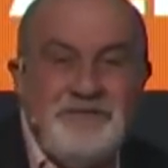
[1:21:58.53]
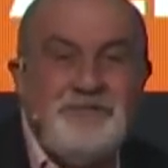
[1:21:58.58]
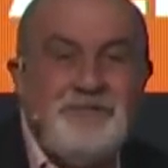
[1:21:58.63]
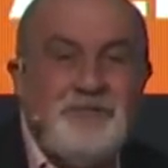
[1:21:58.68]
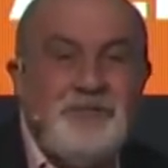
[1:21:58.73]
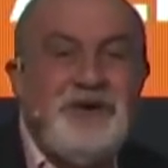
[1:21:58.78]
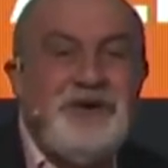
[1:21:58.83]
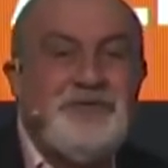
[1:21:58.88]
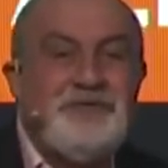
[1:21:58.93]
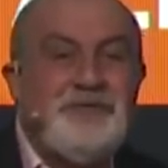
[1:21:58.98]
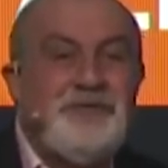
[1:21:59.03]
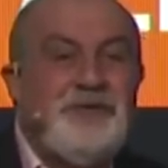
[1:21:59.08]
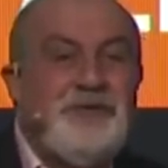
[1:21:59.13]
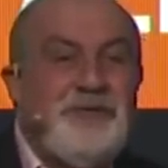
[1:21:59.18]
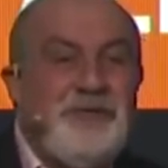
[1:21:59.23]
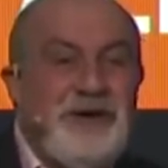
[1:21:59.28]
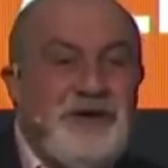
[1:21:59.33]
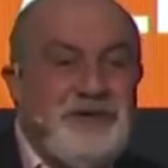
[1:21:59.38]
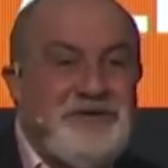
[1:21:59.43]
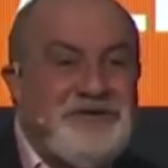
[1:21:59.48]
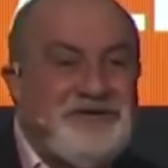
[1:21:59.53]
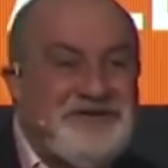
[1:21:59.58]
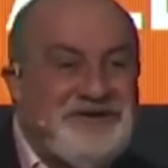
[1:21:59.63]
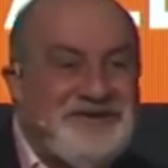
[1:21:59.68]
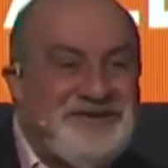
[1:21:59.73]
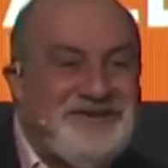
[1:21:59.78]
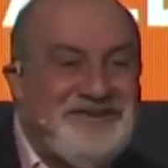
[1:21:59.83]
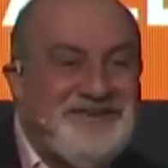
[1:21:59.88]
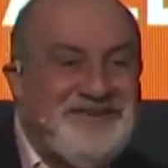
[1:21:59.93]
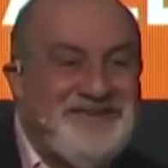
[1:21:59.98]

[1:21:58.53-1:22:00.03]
way to go about it,